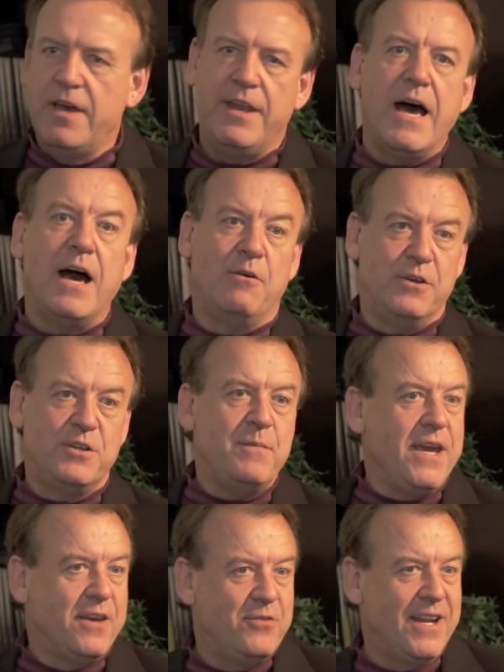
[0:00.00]
an hour to
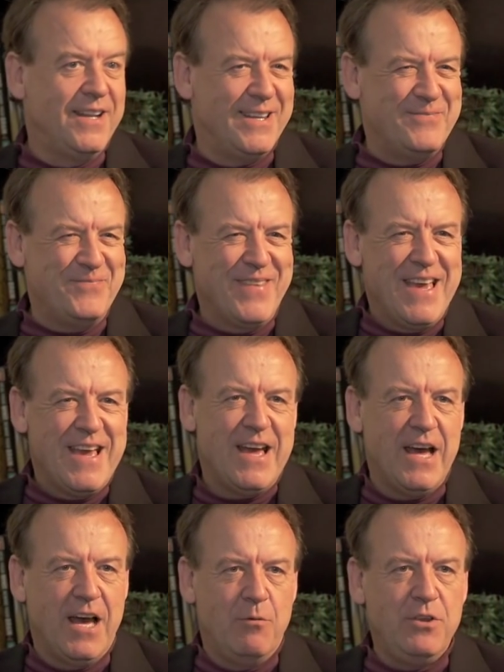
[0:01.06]
make adrenaline.
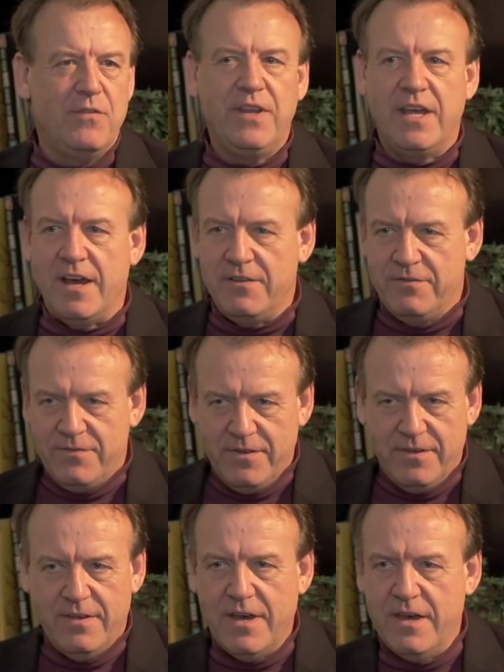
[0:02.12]
Uh, when you have to get out of
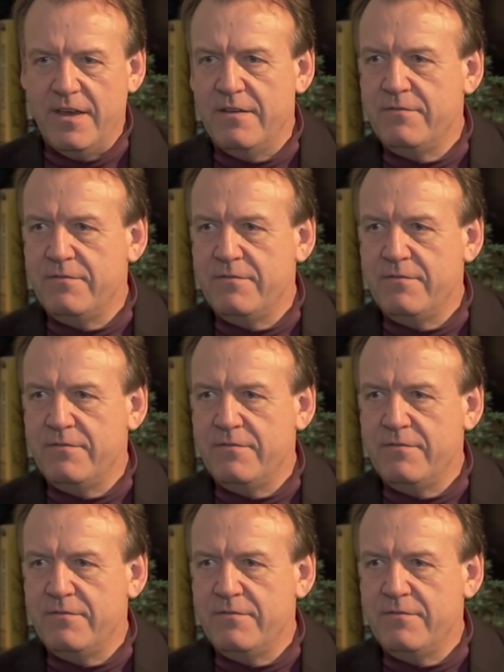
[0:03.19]
uh,